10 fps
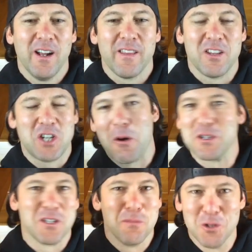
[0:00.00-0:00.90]
the cherries
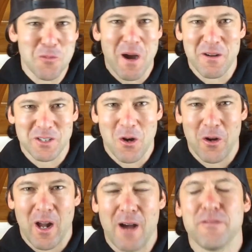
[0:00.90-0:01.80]
and the blueberries
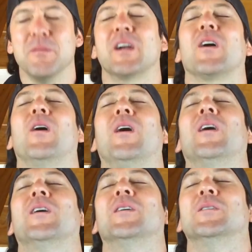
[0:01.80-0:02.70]
going off. I'm like,
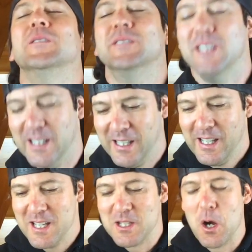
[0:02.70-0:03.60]
oh.
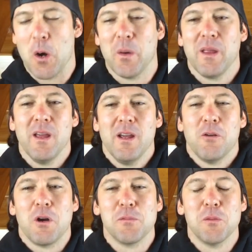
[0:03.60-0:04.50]
So
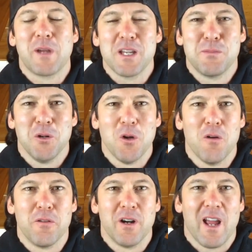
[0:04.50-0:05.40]
Ringbloom gets pulled
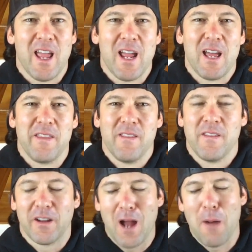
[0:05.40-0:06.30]
over, and
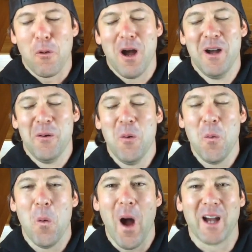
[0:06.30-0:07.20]
the cop
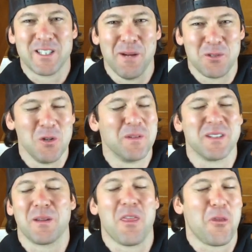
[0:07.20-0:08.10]
walks up to him. It's
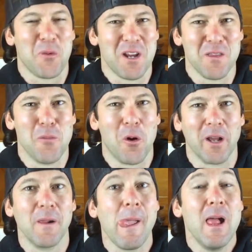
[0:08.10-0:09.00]
like 3 in the
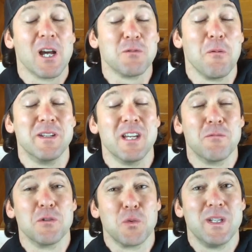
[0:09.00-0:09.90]
morning. Because what we did
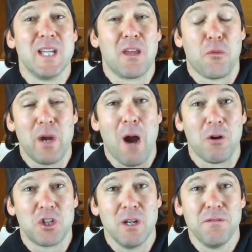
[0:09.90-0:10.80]
was we'd take
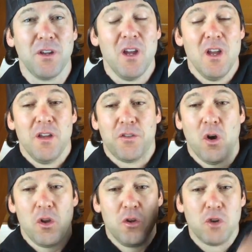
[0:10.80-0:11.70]
3-hour shifts.
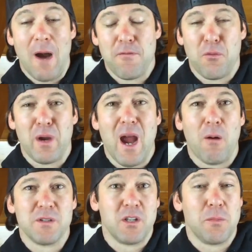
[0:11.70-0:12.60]
So you drive for 3
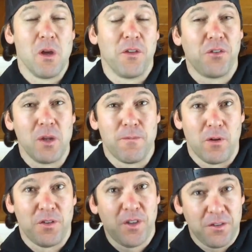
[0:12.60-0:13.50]
hours, and you'd be able to sleep
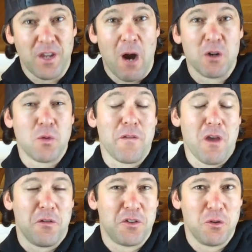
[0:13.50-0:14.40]
for 6 hours while the
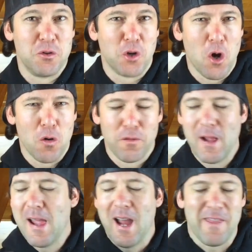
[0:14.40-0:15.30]
other two drove.
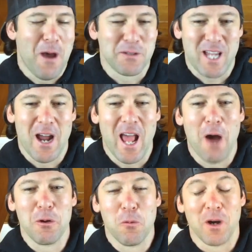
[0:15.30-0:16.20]
And that was kind of how
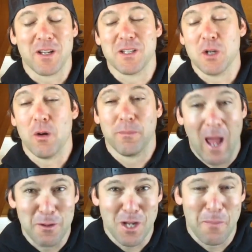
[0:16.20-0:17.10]
we worked it. So
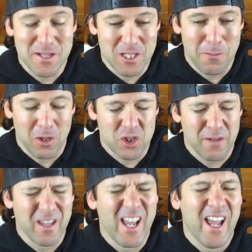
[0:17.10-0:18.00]
I was on my sleeping
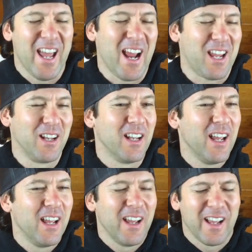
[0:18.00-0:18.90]
shift, and
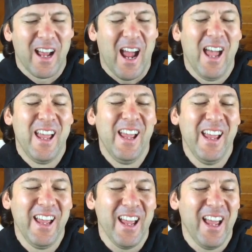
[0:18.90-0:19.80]

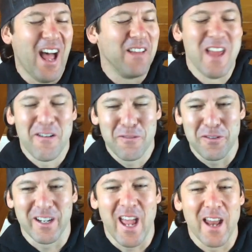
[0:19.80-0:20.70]
I'll never
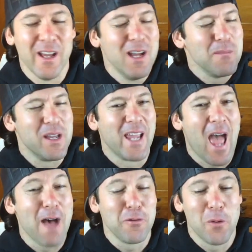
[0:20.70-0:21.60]
forget being
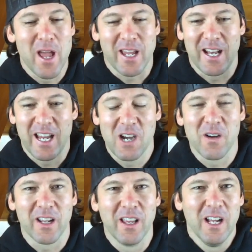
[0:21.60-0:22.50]
half awake and
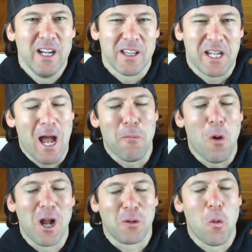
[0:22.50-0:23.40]
hearing the cop
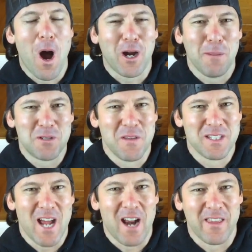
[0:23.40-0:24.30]
walk up to the
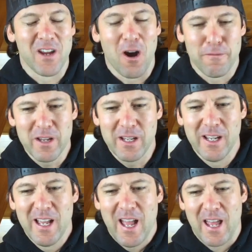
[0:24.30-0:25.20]
side of the RV
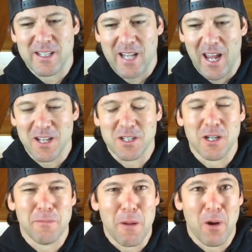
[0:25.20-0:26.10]
and saying
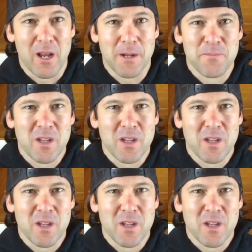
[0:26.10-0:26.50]
to my buddy,